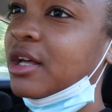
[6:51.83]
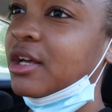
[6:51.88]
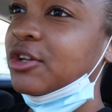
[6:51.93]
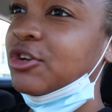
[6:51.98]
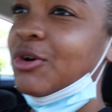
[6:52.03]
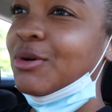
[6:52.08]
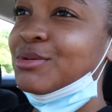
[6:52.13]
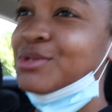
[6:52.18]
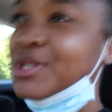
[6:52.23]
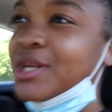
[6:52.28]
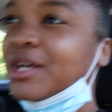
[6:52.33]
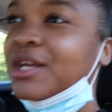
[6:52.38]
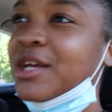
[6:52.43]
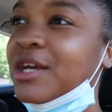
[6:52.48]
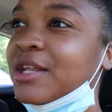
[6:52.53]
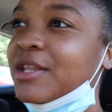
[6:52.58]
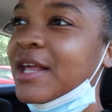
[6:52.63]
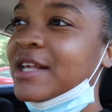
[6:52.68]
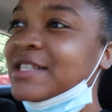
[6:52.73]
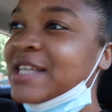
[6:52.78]
Like, you know what I'm
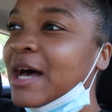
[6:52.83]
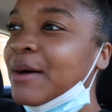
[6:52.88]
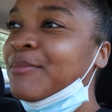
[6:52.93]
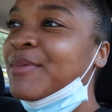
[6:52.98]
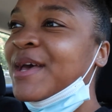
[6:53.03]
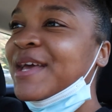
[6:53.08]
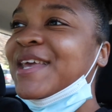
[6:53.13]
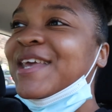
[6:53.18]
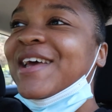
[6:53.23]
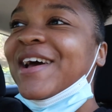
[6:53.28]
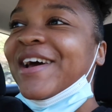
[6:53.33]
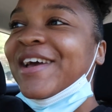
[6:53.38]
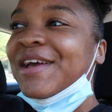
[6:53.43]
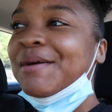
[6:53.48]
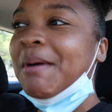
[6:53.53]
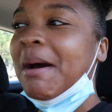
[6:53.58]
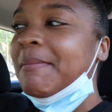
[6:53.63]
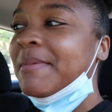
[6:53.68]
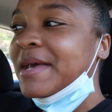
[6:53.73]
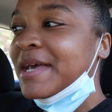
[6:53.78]
saying? That's how picky I
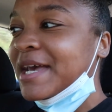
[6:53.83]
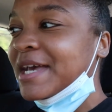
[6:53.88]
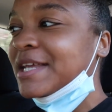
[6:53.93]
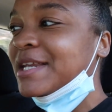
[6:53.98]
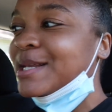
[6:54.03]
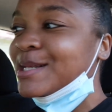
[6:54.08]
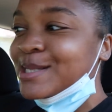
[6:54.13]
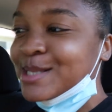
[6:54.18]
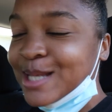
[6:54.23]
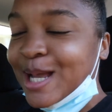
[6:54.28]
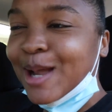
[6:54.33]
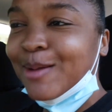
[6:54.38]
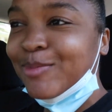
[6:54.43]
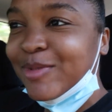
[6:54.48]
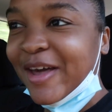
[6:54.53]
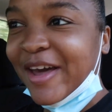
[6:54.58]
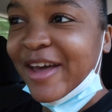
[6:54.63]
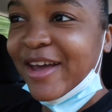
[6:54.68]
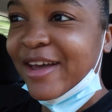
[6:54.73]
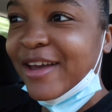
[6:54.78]
am. I be eating the same
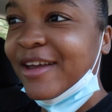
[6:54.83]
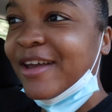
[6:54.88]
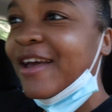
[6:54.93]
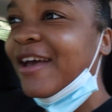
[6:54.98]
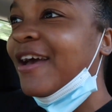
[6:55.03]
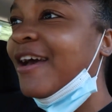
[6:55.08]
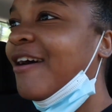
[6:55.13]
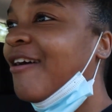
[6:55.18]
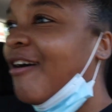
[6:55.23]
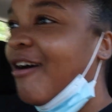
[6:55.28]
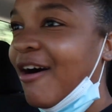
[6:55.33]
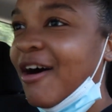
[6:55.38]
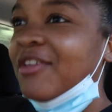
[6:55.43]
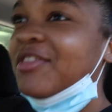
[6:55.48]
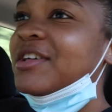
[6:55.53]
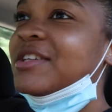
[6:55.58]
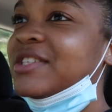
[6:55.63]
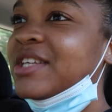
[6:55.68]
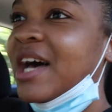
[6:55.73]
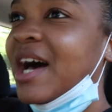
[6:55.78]
thing all
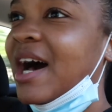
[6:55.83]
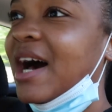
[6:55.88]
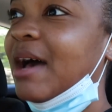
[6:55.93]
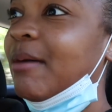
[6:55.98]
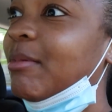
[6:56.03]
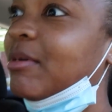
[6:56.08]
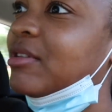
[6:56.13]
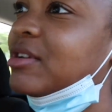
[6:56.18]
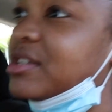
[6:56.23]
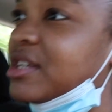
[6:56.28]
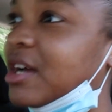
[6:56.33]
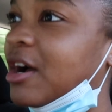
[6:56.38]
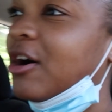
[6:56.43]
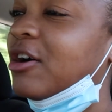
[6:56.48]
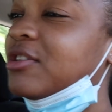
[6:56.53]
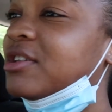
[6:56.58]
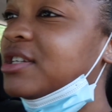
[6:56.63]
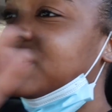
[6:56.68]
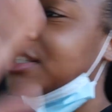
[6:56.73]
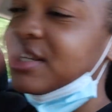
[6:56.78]
the time. And there's like
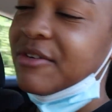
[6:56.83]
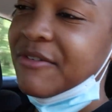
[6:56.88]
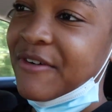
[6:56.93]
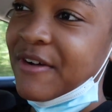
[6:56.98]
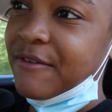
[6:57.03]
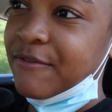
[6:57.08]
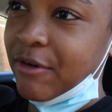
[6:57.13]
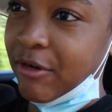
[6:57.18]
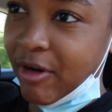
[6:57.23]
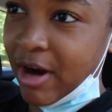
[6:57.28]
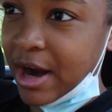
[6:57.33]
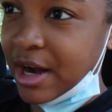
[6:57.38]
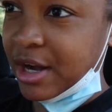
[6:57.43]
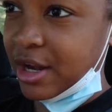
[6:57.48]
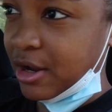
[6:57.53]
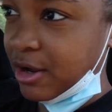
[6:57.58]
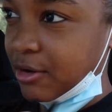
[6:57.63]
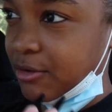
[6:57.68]
all these different variety